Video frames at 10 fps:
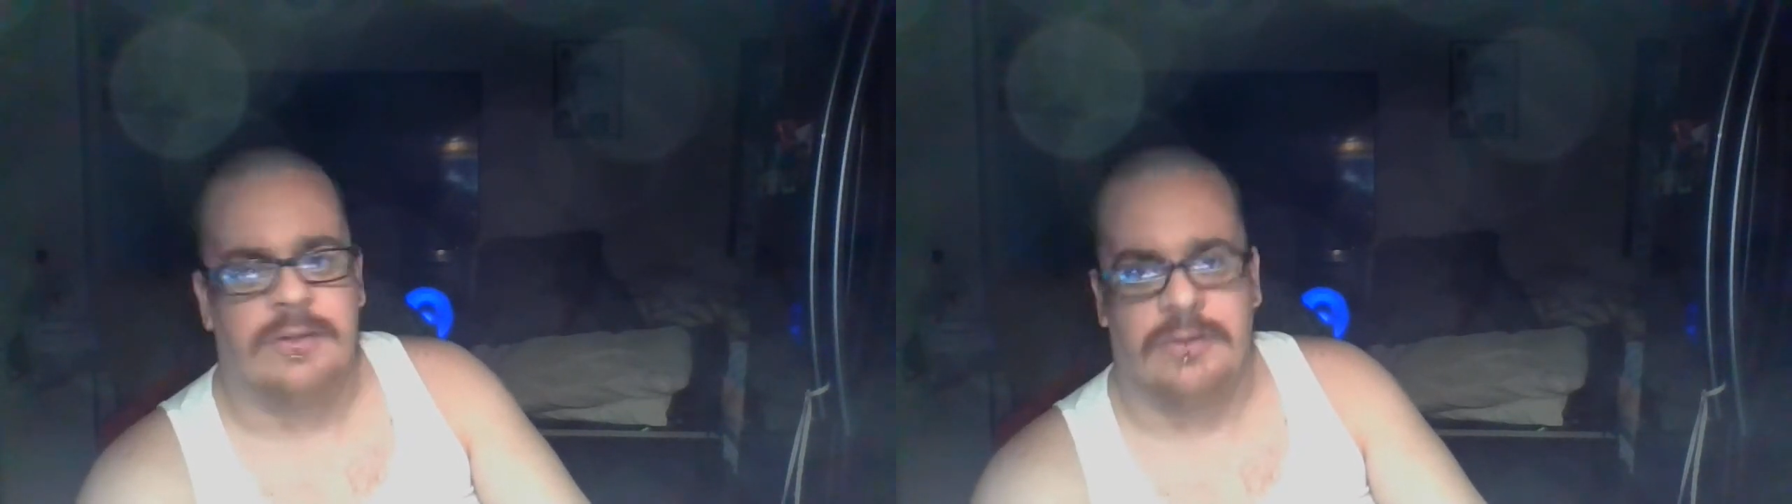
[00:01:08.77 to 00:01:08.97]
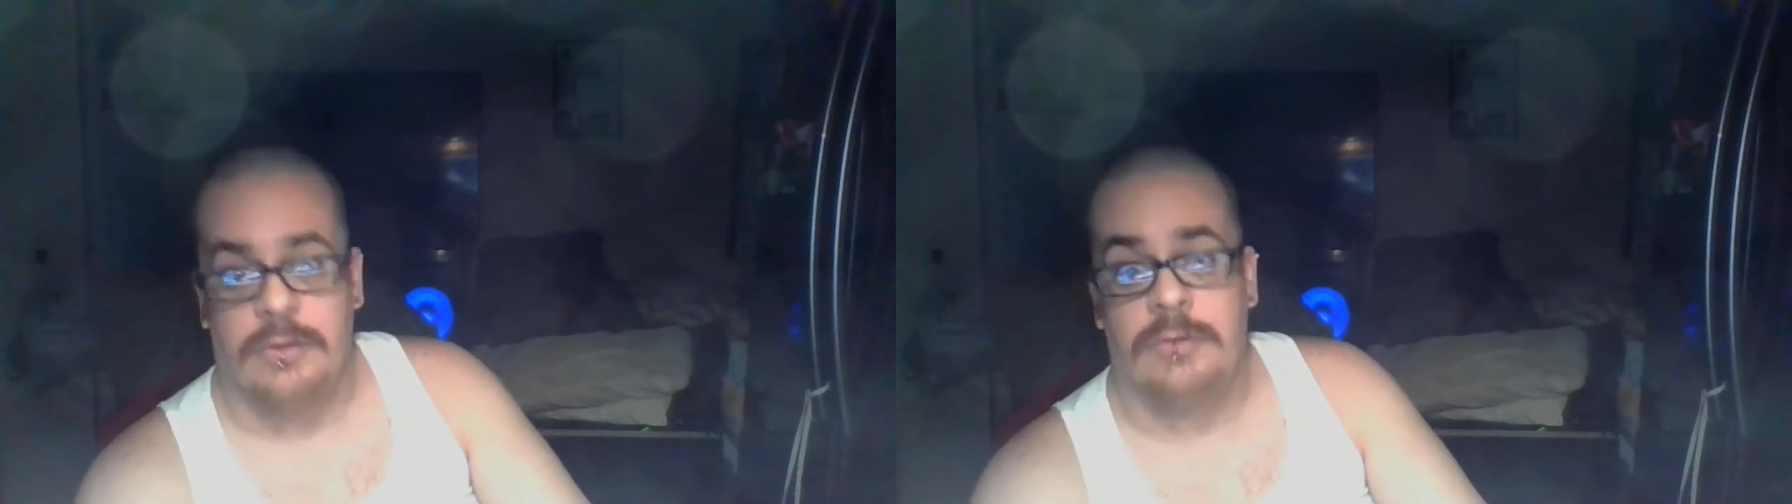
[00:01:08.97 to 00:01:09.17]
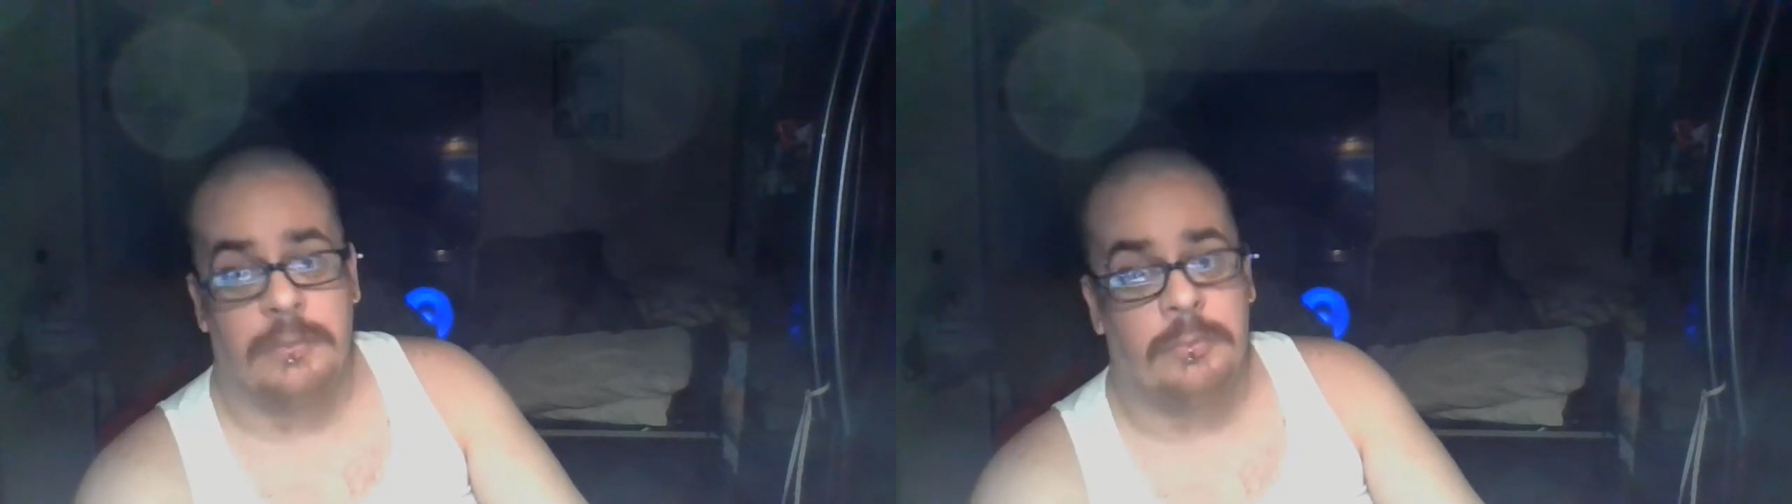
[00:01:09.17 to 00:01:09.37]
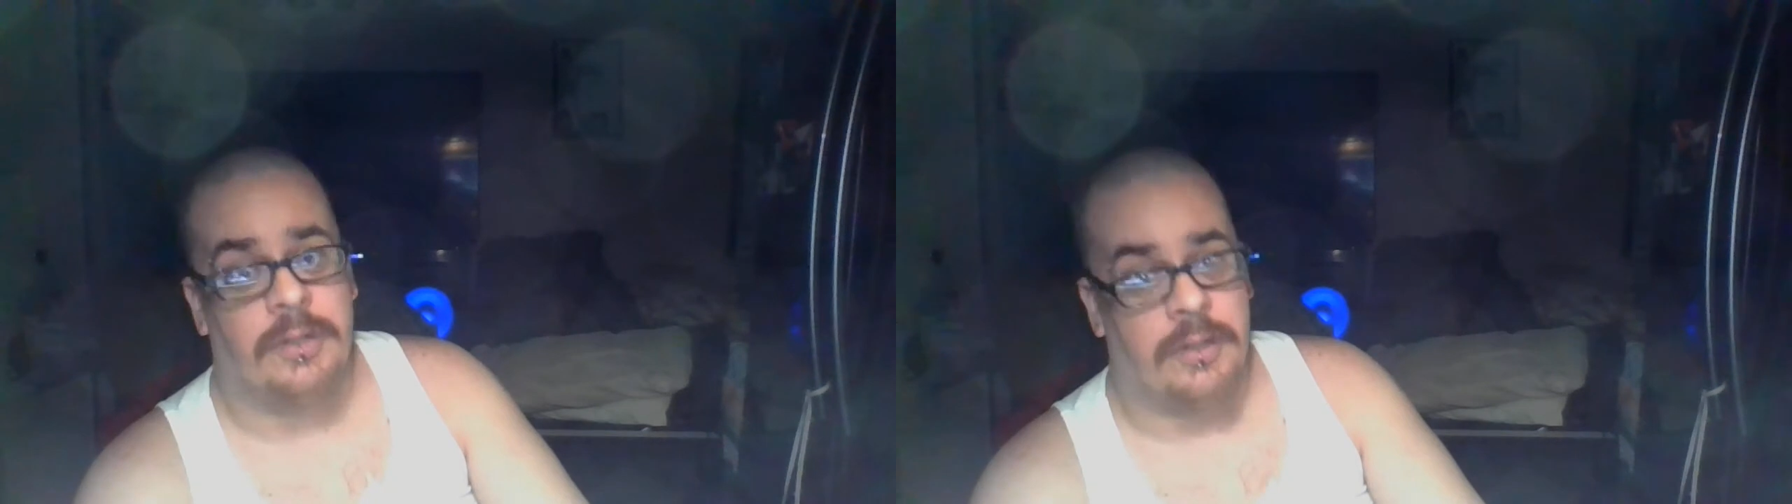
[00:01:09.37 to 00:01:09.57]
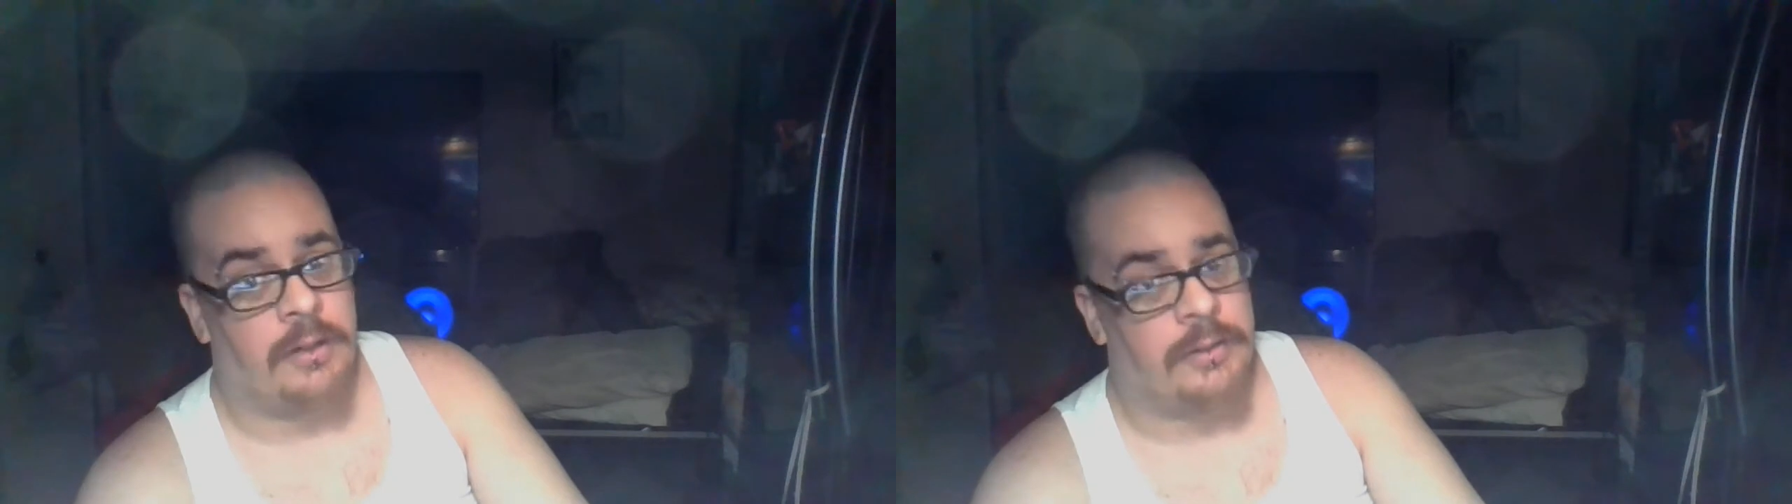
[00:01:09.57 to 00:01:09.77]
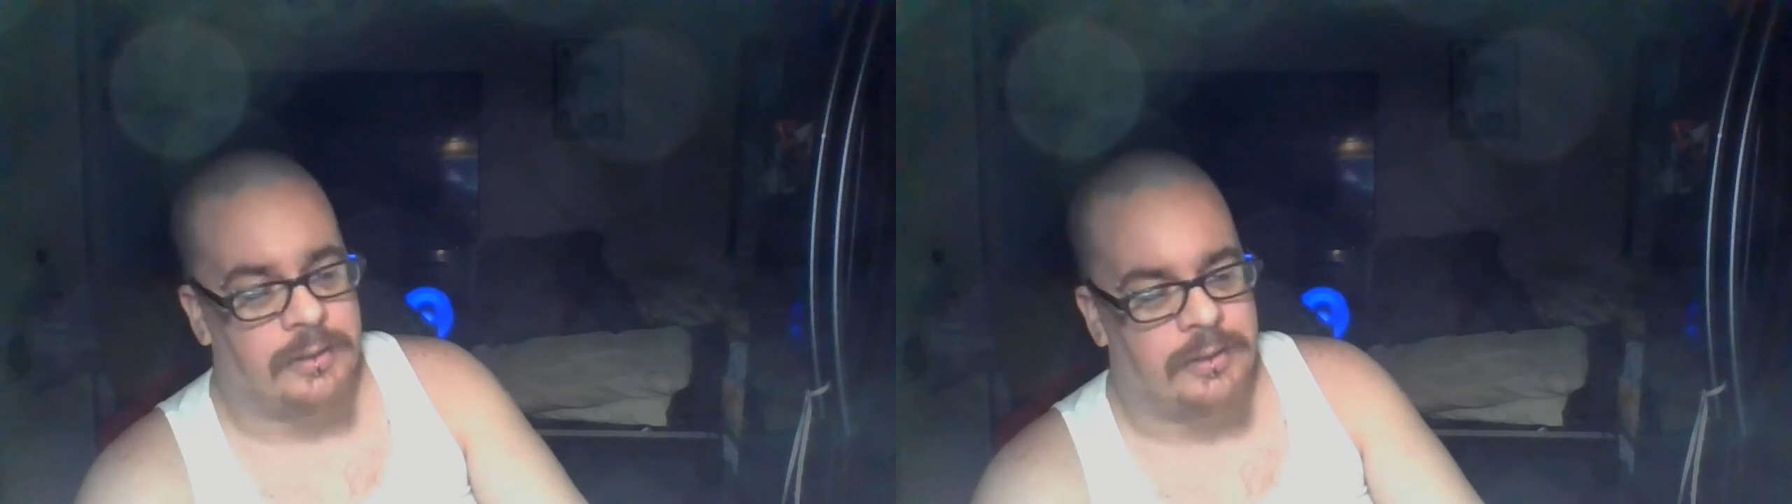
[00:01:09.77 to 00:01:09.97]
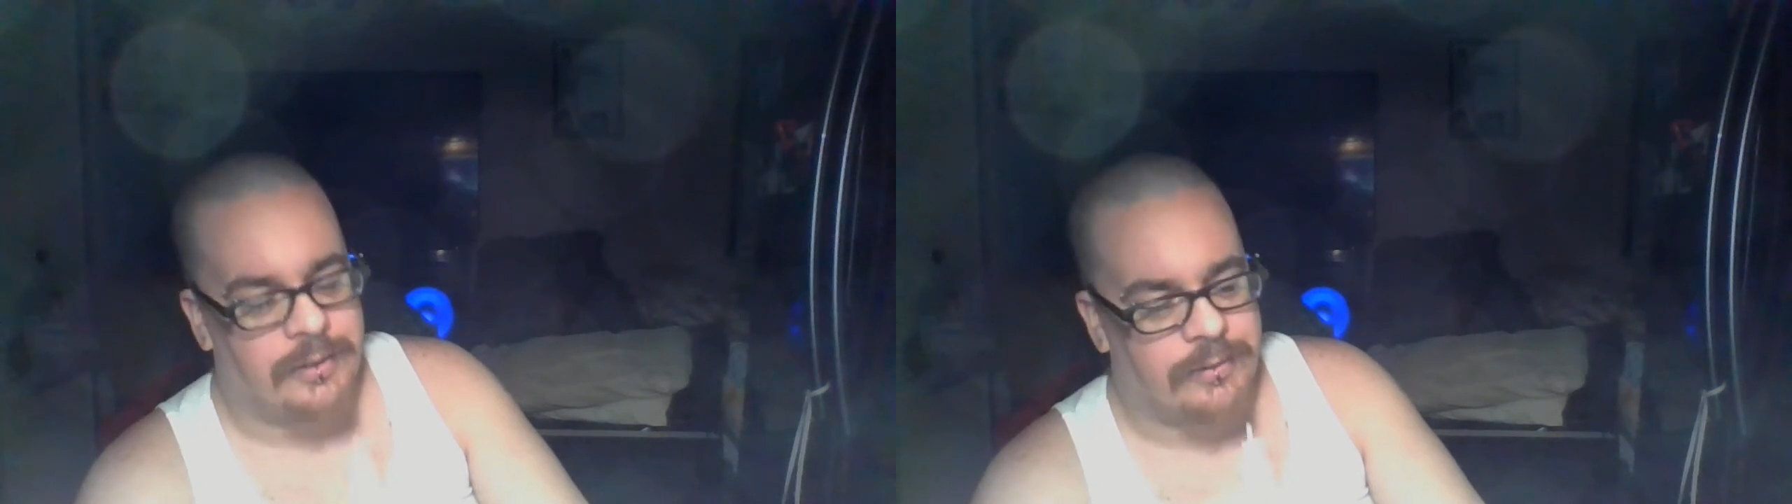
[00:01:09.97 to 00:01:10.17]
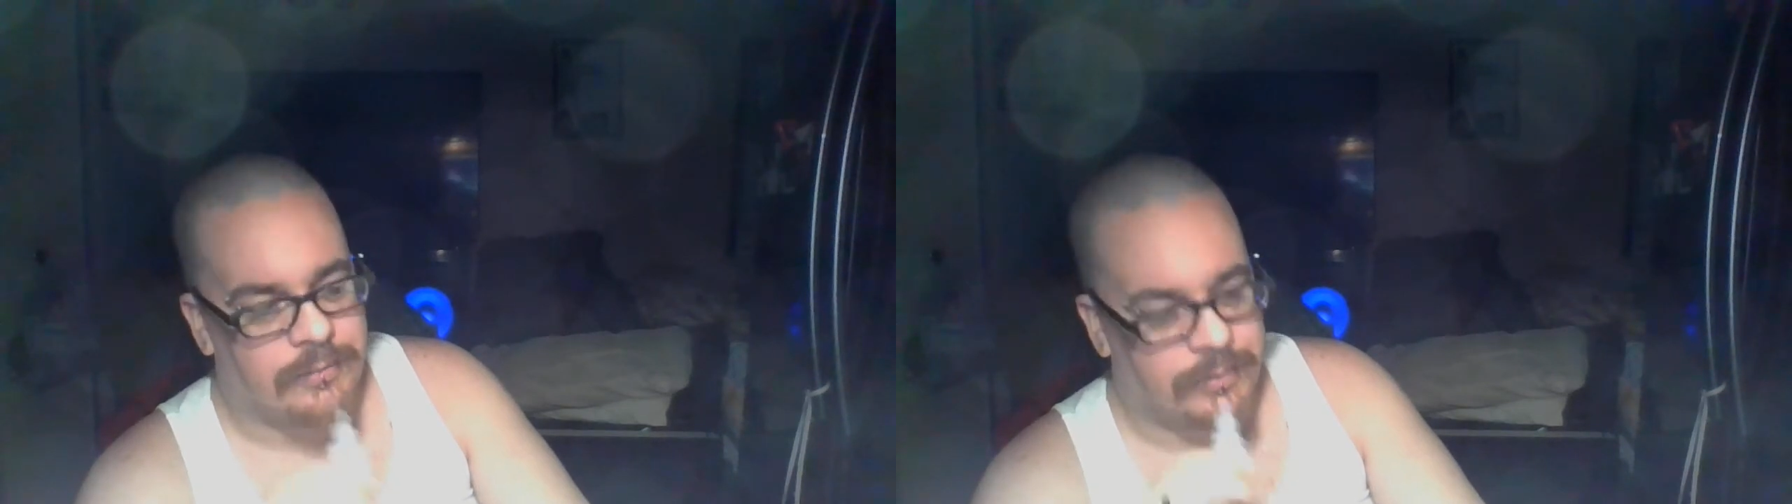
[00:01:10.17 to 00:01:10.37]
it's usually pretty hard hitting.